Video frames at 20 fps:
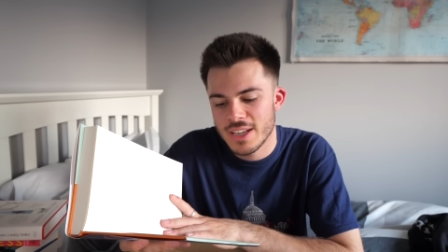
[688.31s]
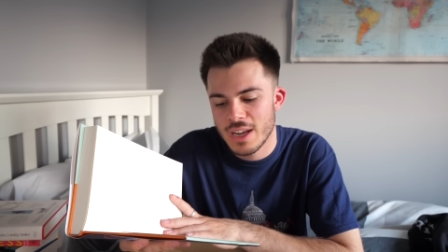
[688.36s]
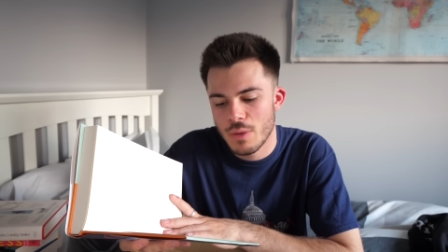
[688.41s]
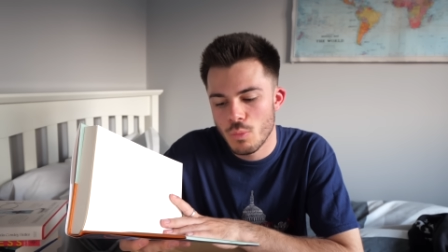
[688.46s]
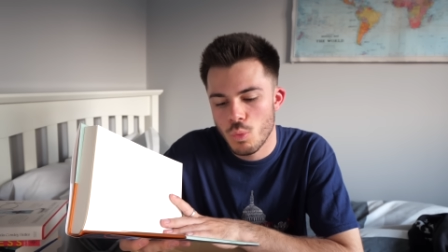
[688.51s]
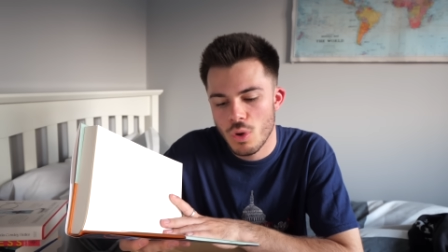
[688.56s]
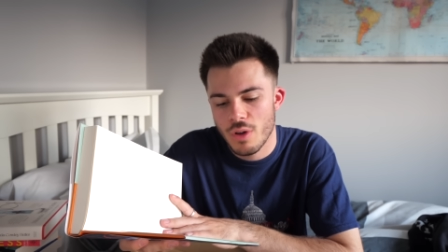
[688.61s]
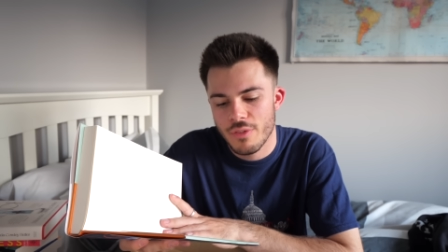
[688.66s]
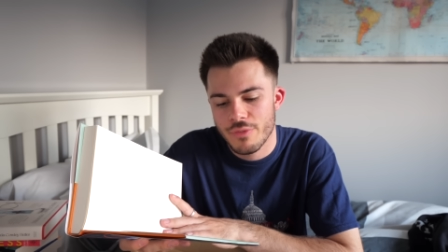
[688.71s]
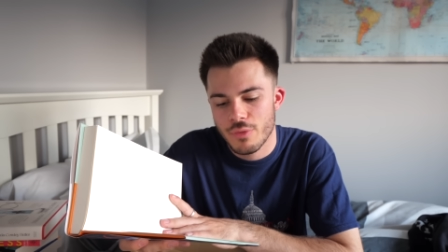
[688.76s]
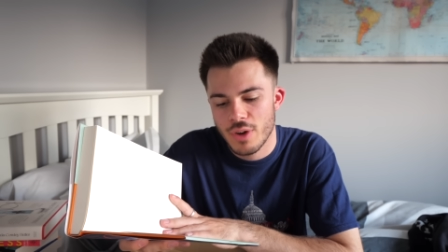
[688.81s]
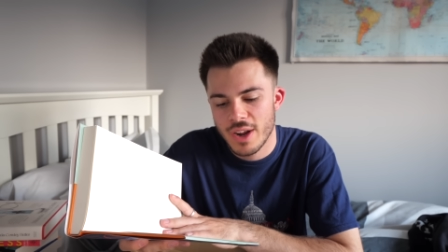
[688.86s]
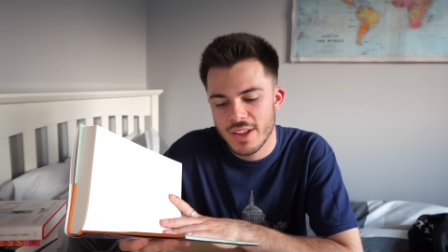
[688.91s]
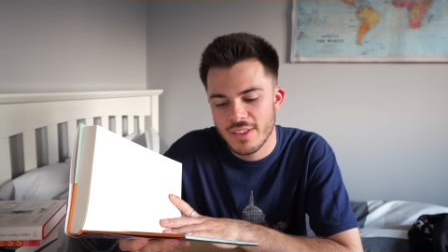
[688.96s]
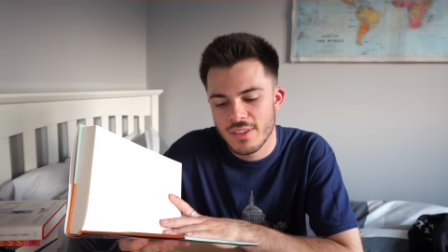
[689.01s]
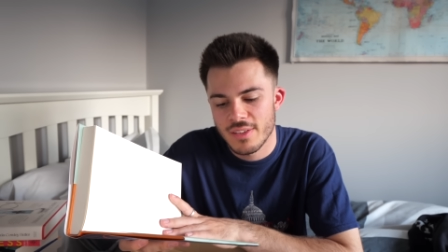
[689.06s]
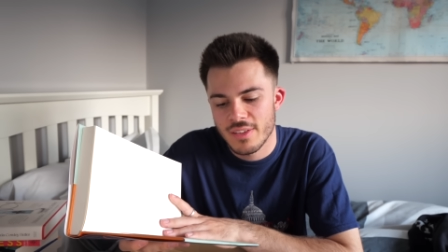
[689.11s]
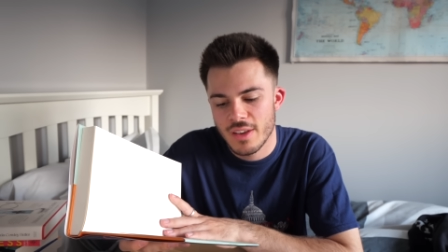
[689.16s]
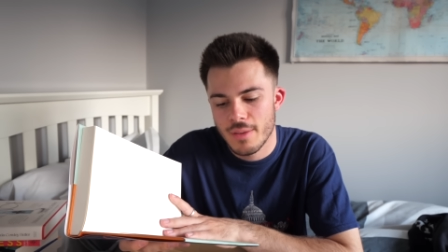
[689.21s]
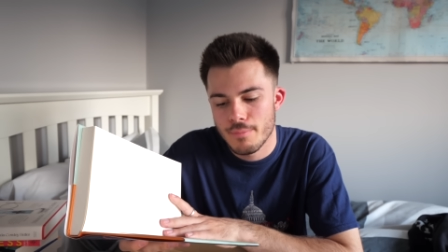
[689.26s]
and what
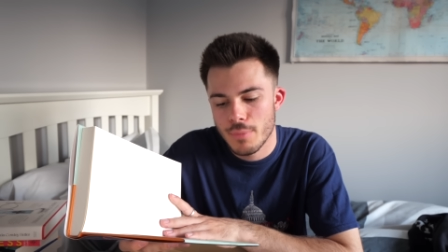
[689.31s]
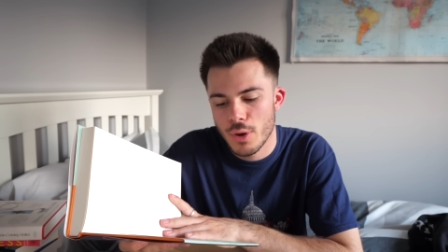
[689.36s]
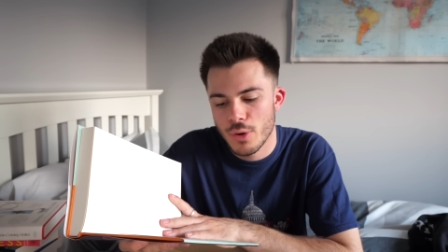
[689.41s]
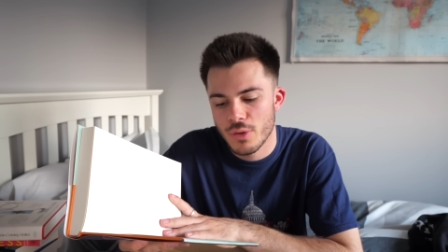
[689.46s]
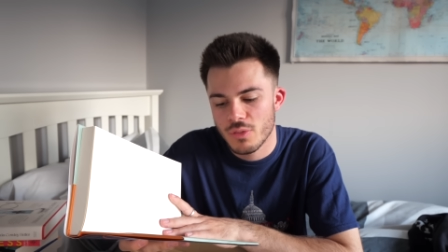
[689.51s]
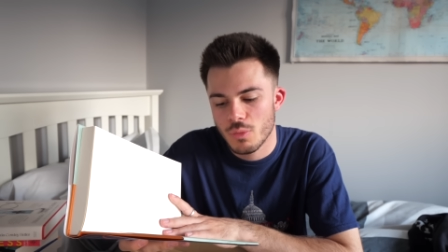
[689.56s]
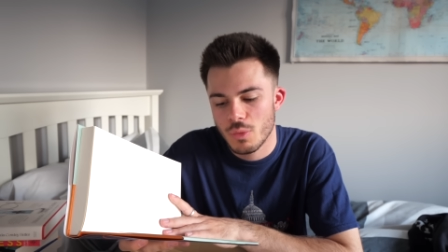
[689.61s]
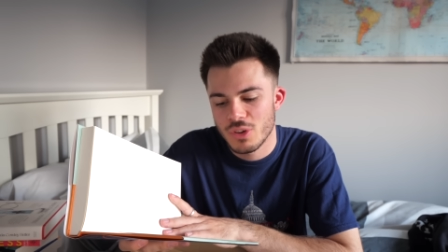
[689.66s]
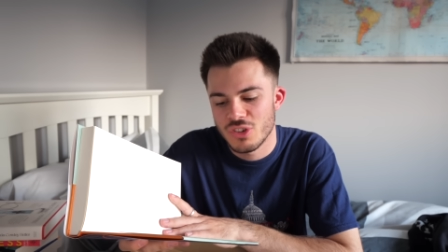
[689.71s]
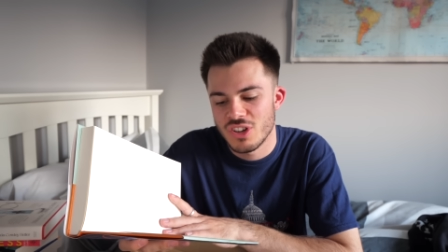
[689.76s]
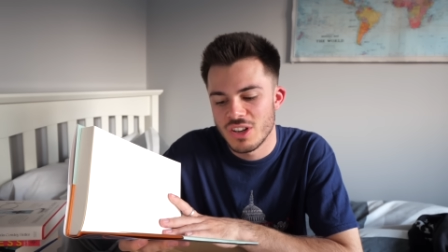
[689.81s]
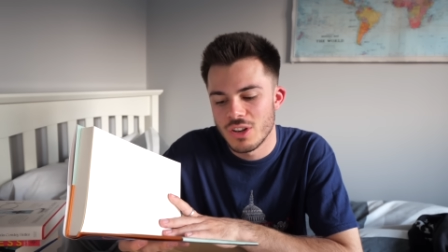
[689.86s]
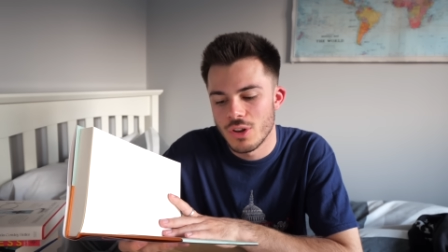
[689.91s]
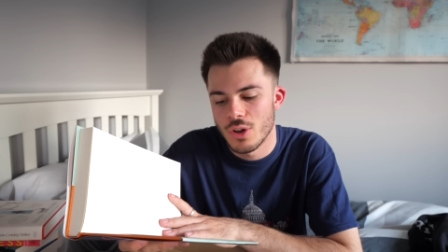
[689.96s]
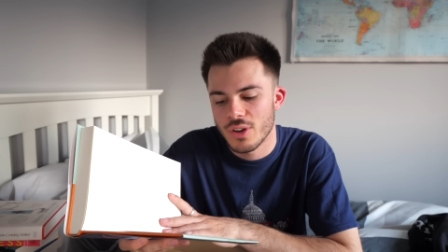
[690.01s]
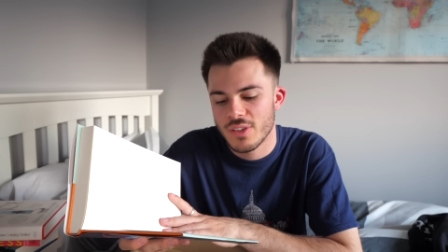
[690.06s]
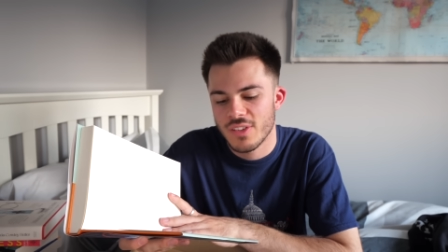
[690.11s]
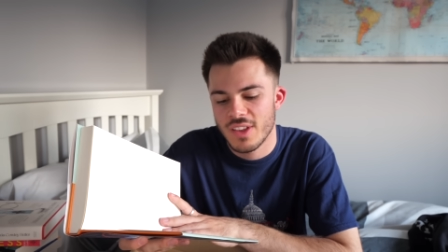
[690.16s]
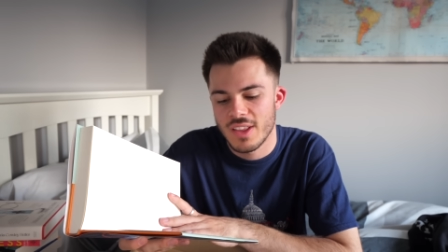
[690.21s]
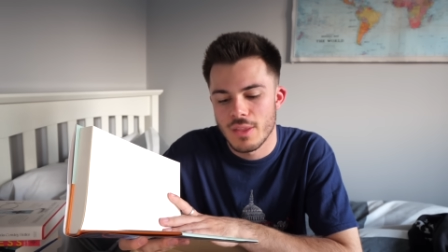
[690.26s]
frightens her most when she
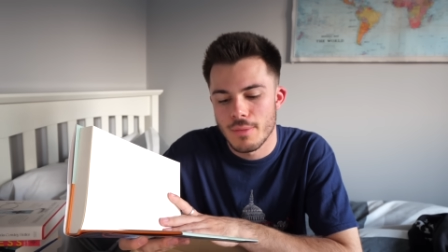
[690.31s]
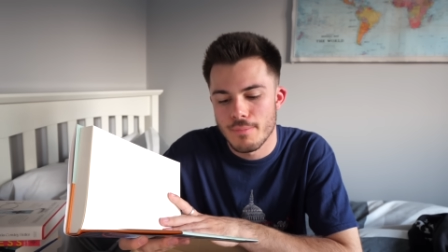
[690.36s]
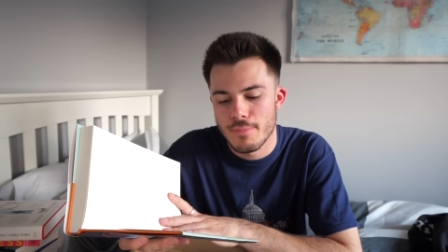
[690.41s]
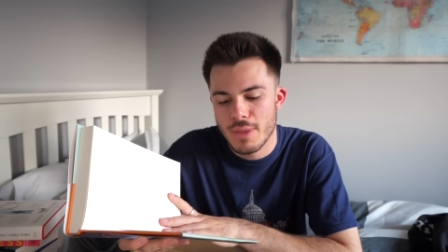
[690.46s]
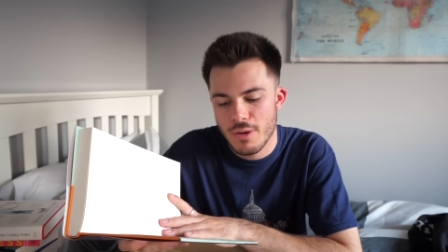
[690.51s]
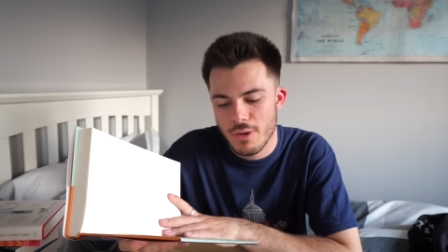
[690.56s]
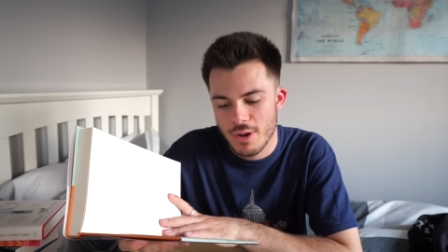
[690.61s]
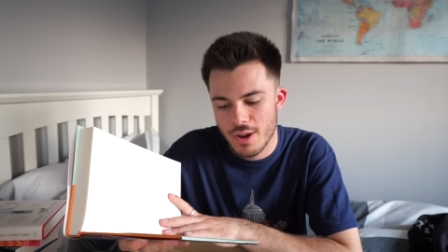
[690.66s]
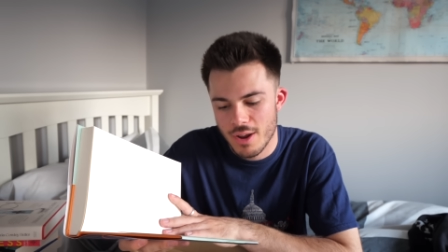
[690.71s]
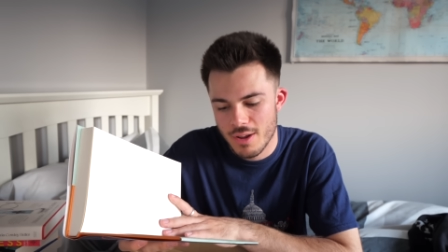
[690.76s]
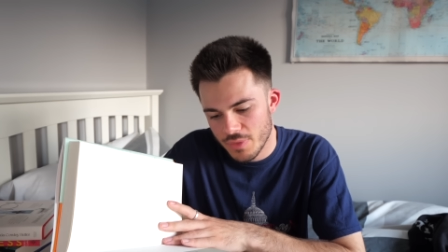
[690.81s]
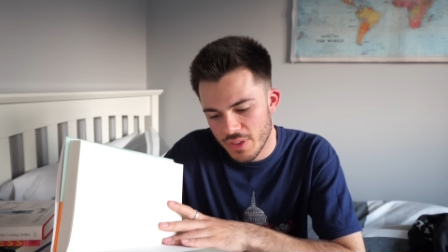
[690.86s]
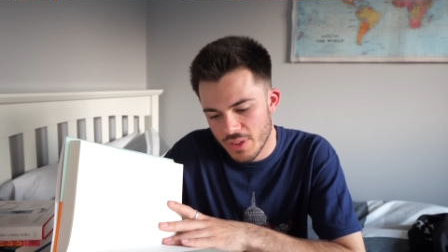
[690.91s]
looks in the mirror.